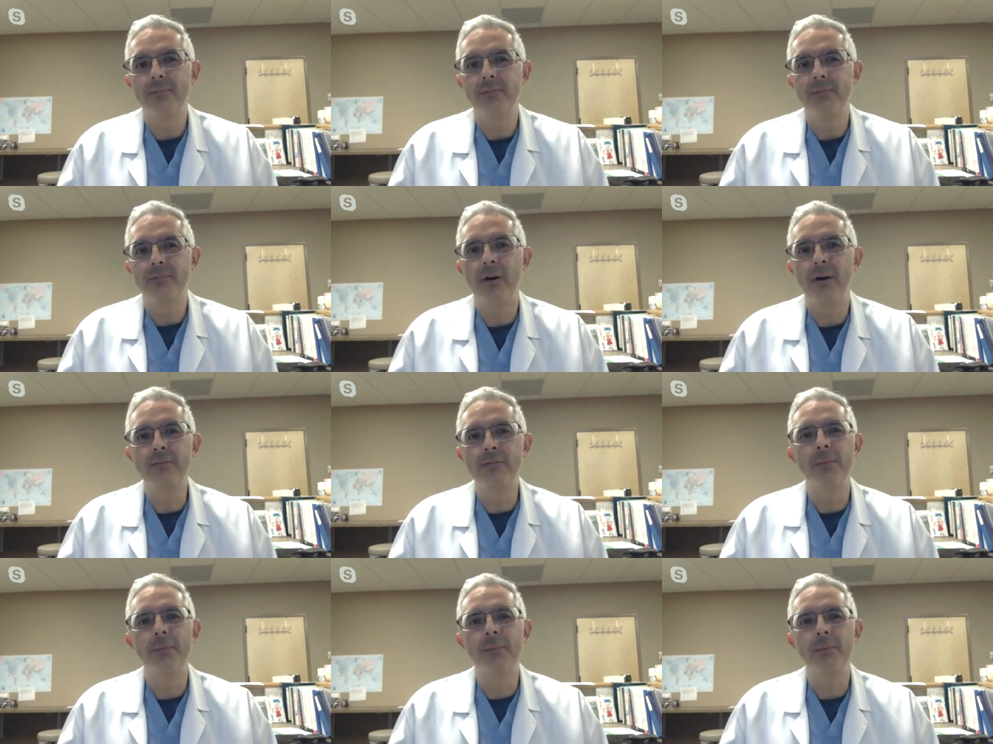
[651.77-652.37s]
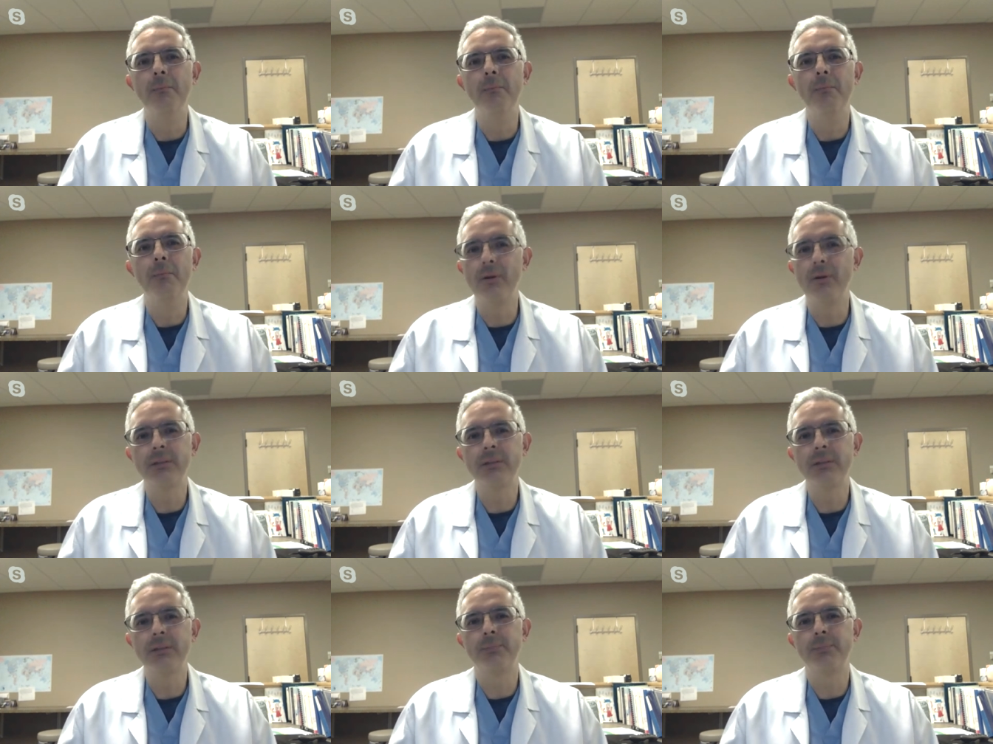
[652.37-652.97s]
involved
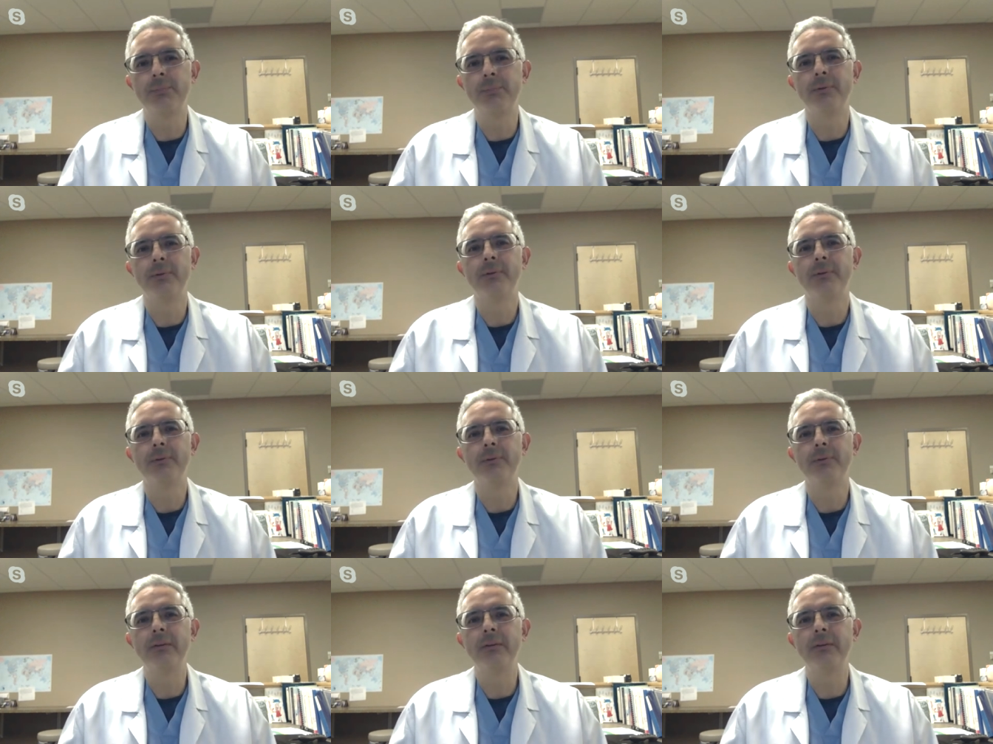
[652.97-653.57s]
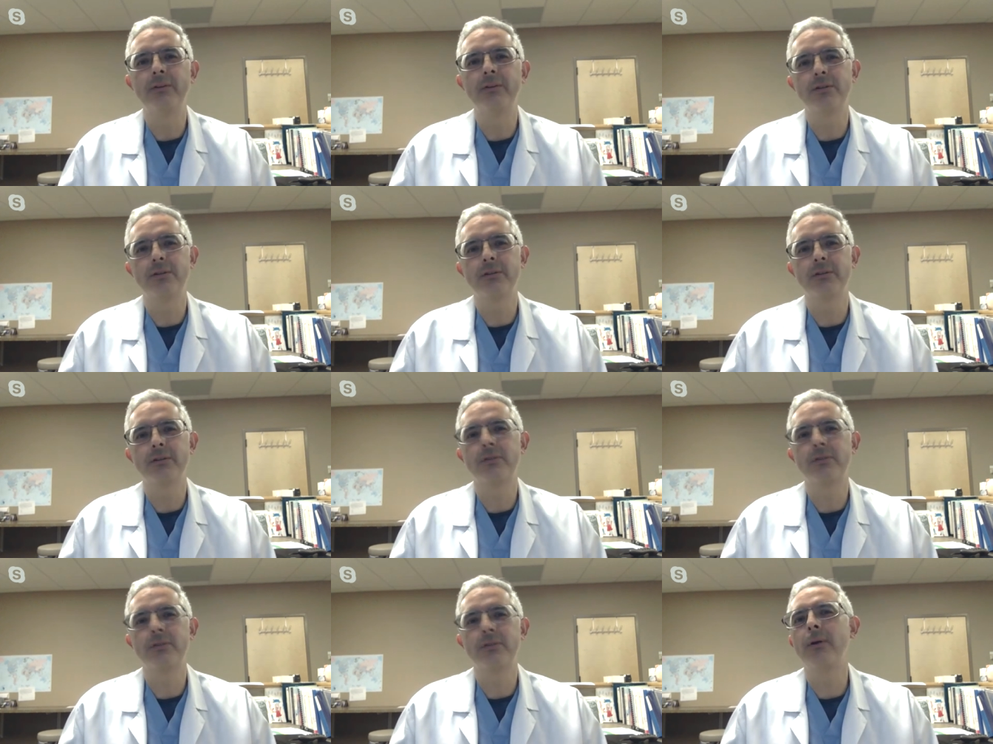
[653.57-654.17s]
multiple
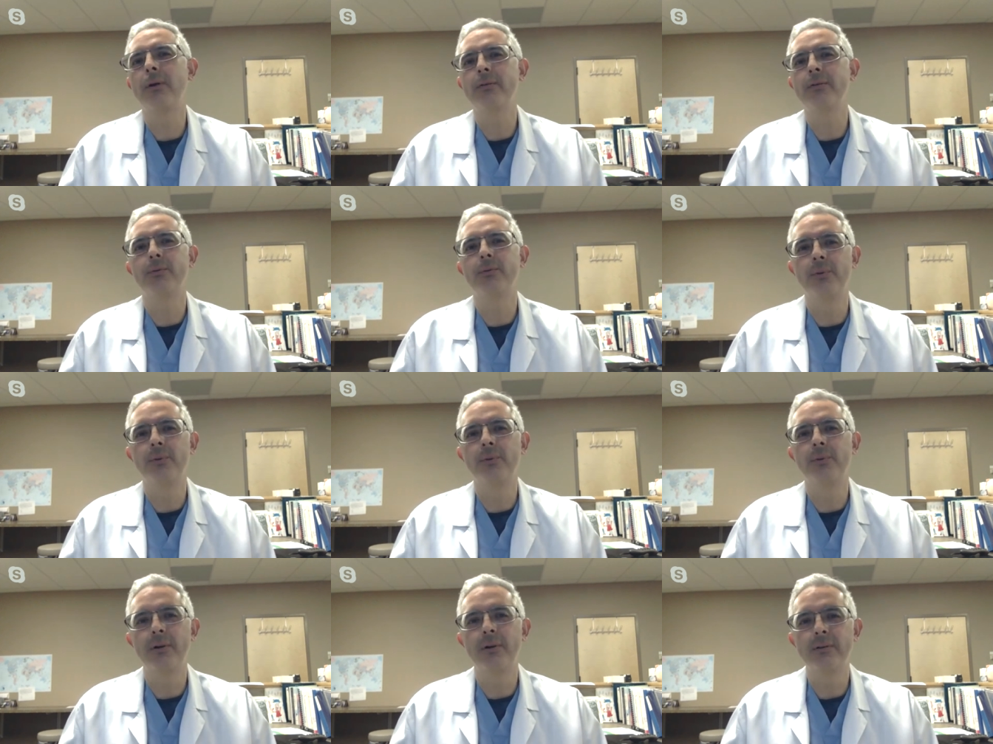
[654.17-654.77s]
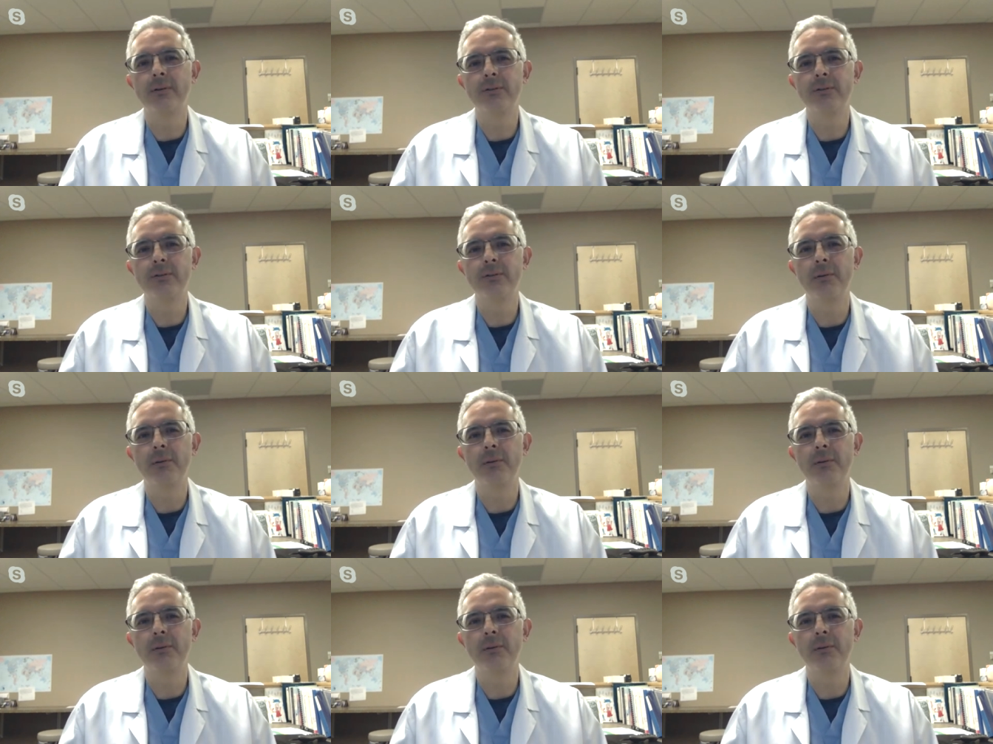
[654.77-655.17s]
researchers throughout the world.